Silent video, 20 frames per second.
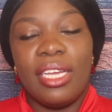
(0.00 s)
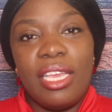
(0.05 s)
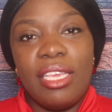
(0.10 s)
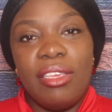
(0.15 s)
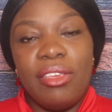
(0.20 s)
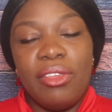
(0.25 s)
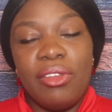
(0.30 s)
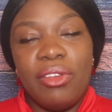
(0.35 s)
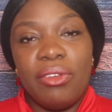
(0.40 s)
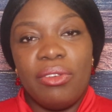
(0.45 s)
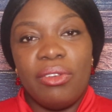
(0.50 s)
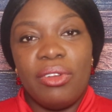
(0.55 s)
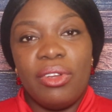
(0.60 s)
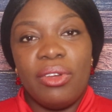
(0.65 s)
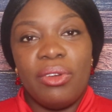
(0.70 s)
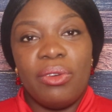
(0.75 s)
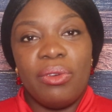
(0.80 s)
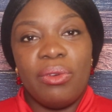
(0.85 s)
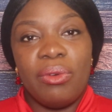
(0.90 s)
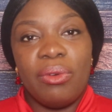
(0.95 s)
You don't
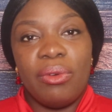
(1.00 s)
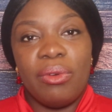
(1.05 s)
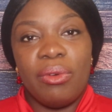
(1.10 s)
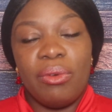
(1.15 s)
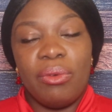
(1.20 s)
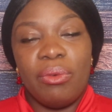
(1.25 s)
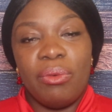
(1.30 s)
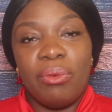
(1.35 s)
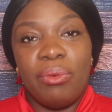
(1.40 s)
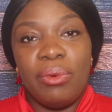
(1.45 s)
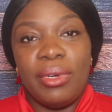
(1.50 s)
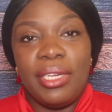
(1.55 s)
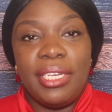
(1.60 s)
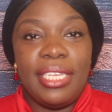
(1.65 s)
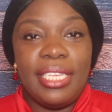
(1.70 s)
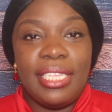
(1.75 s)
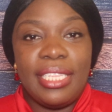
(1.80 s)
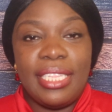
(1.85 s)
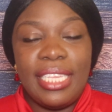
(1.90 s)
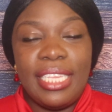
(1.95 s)
know
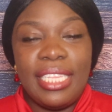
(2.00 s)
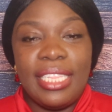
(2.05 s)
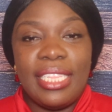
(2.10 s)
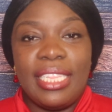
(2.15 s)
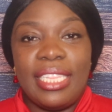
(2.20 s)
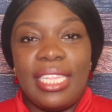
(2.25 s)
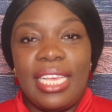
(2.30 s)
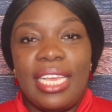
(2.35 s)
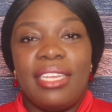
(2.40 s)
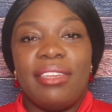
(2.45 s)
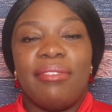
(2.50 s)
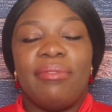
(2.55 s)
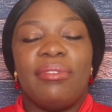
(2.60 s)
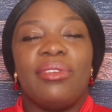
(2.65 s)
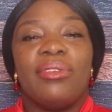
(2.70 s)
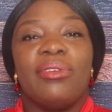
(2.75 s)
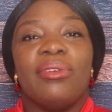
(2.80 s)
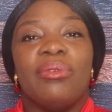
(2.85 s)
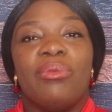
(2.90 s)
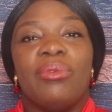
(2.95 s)
what is inside of
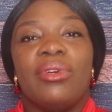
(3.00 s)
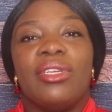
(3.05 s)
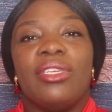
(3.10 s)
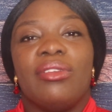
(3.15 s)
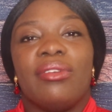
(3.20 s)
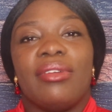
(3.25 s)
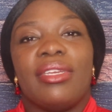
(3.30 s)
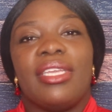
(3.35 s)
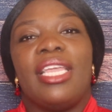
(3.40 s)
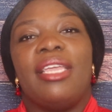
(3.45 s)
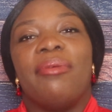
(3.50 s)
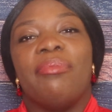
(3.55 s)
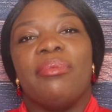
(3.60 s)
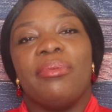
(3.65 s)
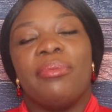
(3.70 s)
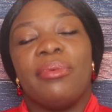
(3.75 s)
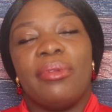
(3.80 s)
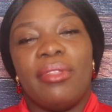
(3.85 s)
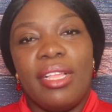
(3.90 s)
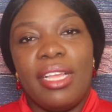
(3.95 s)
you and what you're
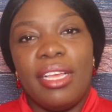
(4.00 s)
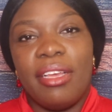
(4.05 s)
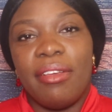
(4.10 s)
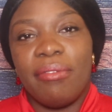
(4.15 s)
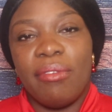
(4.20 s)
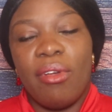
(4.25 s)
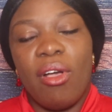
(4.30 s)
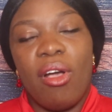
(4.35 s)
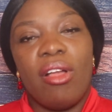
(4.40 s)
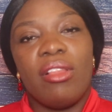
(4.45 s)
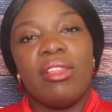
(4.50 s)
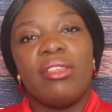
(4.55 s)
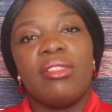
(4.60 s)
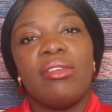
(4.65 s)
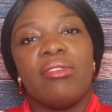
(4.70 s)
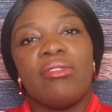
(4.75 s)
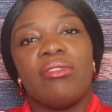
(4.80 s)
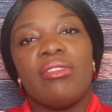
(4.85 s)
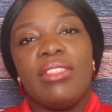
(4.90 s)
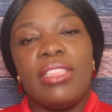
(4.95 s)
capable of. All of
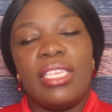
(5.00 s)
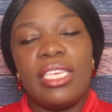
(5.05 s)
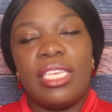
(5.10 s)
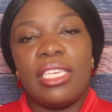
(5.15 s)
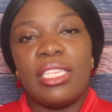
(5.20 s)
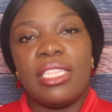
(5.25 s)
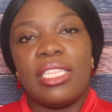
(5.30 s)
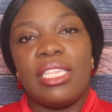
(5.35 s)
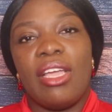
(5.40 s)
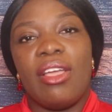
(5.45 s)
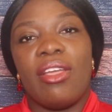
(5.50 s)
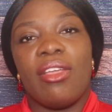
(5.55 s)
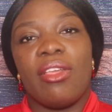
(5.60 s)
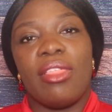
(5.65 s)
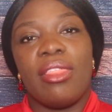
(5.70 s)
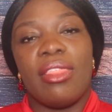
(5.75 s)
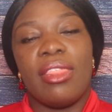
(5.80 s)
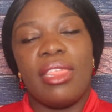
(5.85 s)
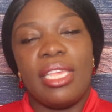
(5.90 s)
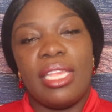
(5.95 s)
those things are
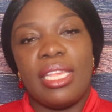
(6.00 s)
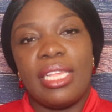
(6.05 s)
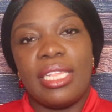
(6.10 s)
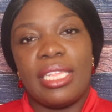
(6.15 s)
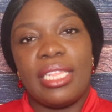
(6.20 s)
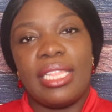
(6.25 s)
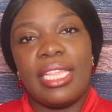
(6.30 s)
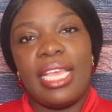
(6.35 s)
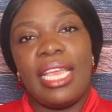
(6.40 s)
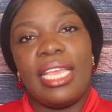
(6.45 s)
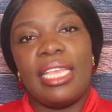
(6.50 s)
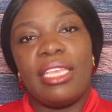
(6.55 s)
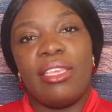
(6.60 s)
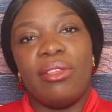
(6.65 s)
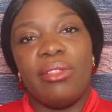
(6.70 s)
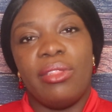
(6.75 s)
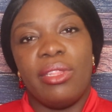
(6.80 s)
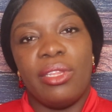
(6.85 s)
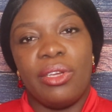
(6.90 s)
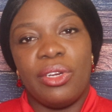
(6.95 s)
things that
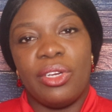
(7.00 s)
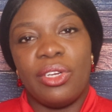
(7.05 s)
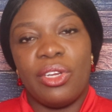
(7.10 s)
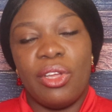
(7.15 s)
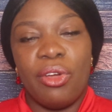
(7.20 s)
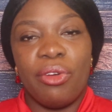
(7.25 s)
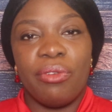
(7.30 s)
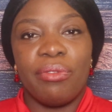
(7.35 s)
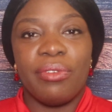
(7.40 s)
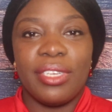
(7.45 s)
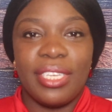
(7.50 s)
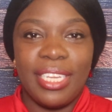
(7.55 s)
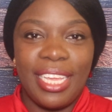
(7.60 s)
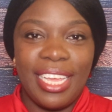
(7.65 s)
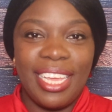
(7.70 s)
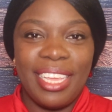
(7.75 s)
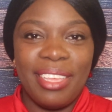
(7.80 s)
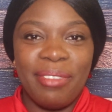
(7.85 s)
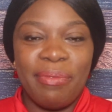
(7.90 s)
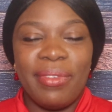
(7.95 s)
you learn over
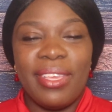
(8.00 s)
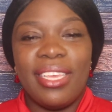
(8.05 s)
time.